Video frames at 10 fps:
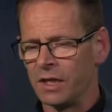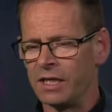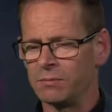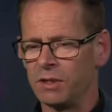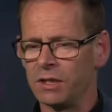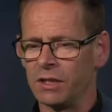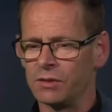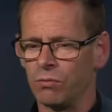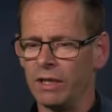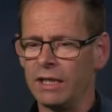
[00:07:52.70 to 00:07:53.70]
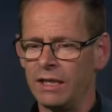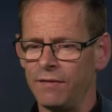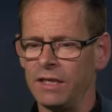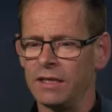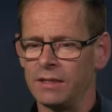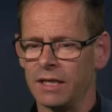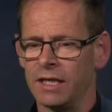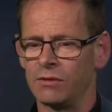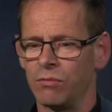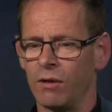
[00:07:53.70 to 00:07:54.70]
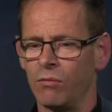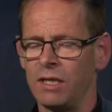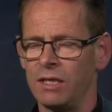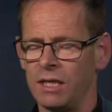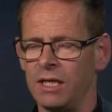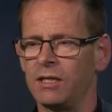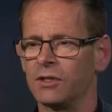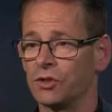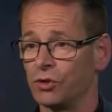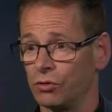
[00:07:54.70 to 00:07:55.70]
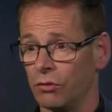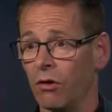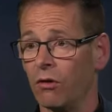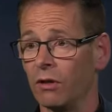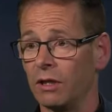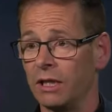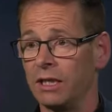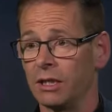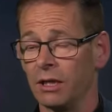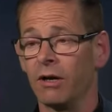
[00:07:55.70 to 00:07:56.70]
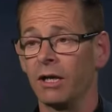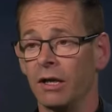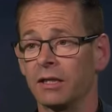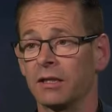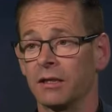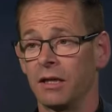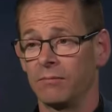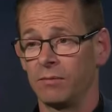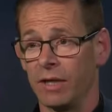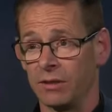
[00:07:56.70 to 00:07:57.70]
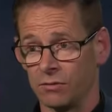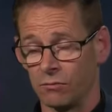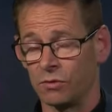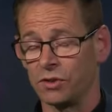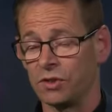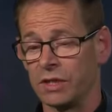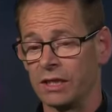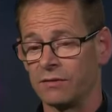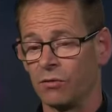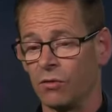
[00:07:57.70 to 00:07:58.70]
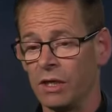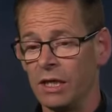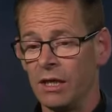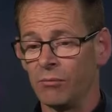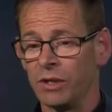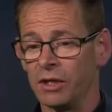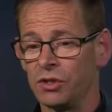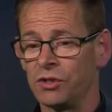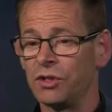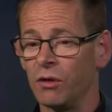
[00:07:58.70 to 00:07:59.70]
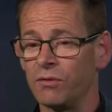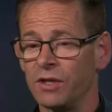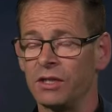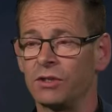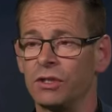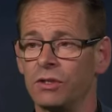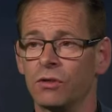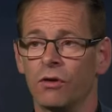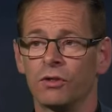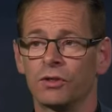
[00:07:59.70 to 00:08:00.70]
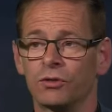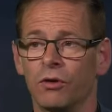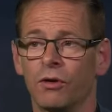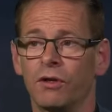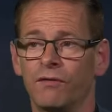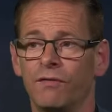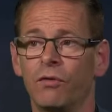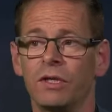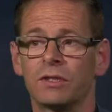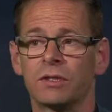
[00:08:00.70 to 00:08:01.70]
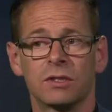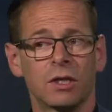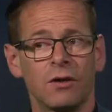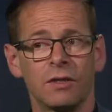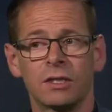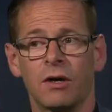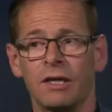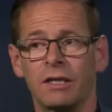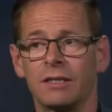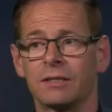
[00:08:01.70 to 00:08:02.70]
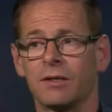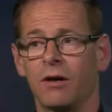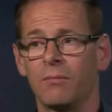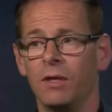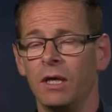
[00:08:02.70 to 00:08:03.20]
is because we're living in days where we need a strong leader. Now, I like Kemi Badenoch and what she stands for, but I just don't think she's got a strong enough voice to turn the tide at this time.